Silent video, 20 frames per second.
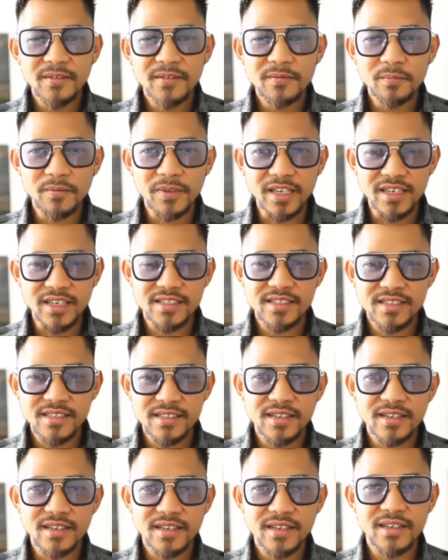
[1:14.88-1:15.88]
please
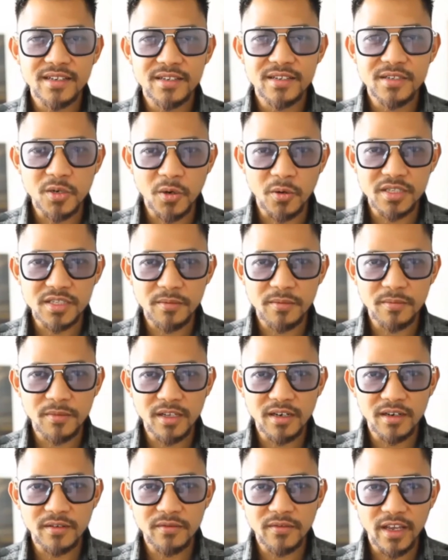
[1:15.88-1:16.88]
show us some
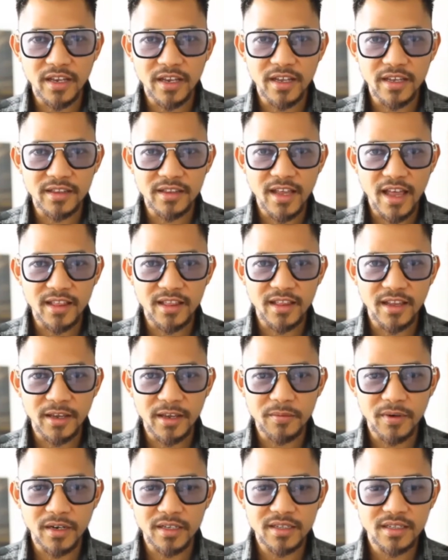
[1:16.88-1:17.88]
love and hit that
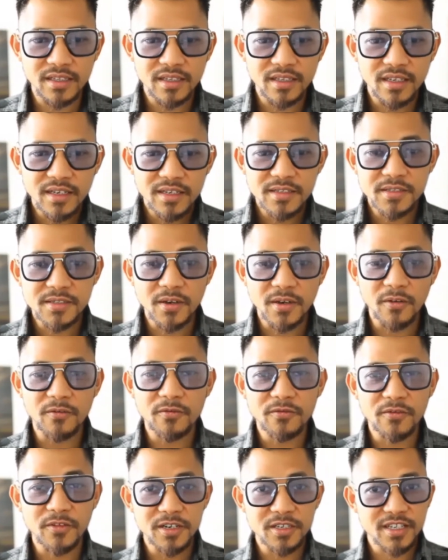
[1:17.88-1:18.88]
like button. So
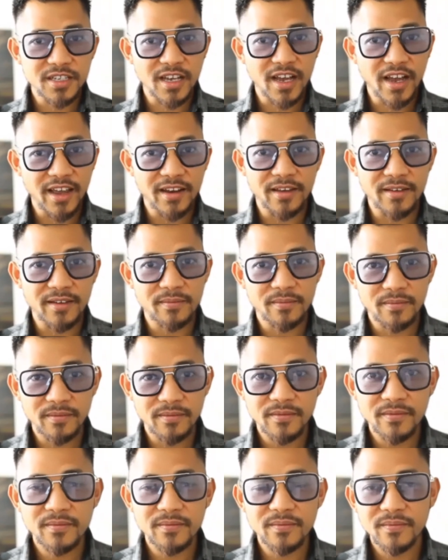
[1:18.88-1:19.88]
first item,
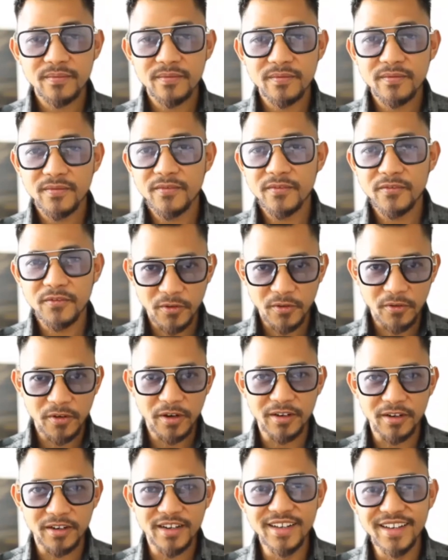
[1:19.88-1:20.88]
for
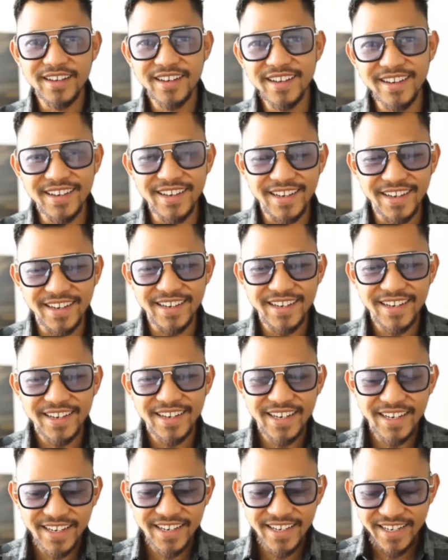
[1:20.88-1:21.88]
real,
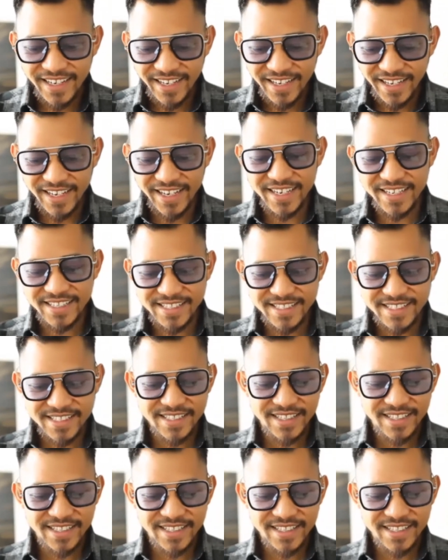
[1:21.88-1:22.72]
is